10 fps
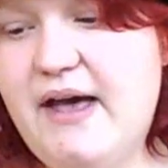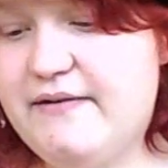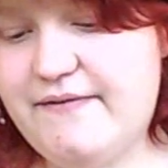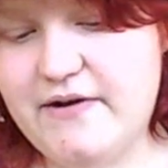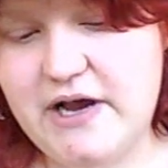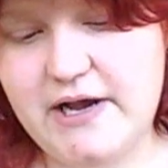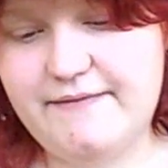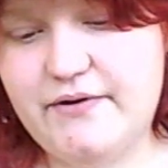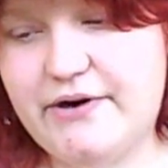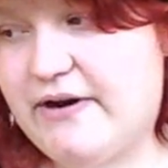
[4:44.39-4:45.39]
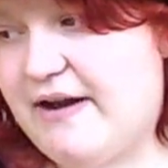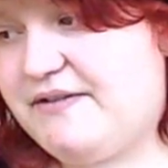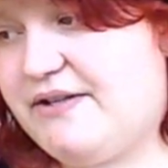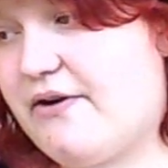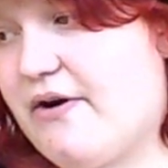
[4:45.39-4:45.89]
Now, if you
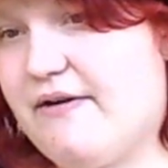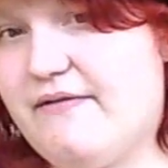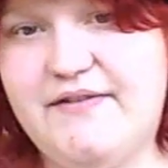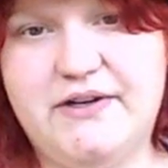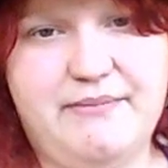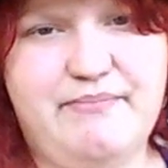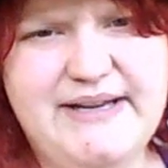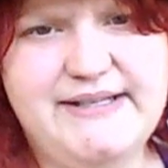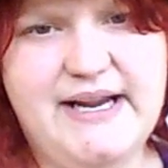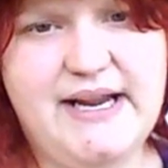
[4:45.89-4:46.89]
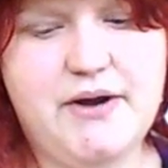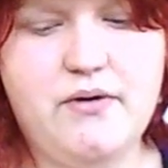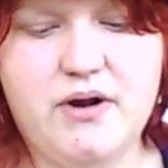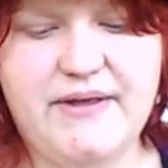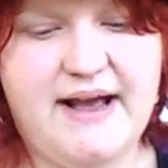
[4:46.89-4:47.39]
have photographs that are fairly
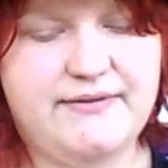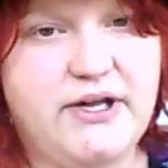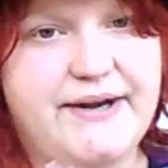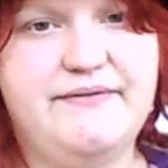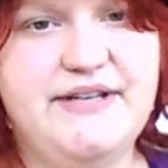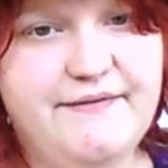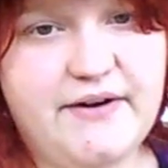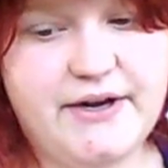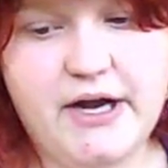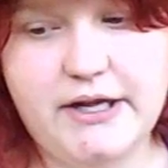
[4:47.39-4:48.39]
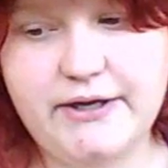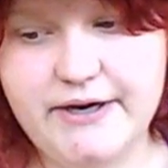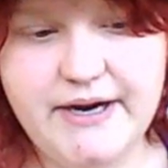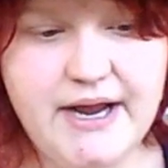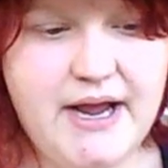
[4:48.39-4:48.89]
busy or that have a lot of
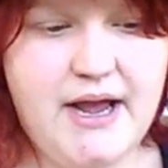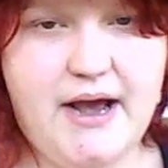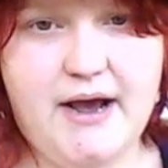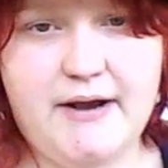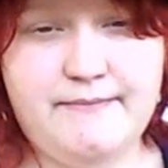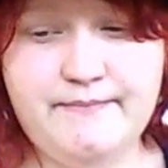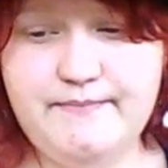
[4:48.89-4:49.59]
different color,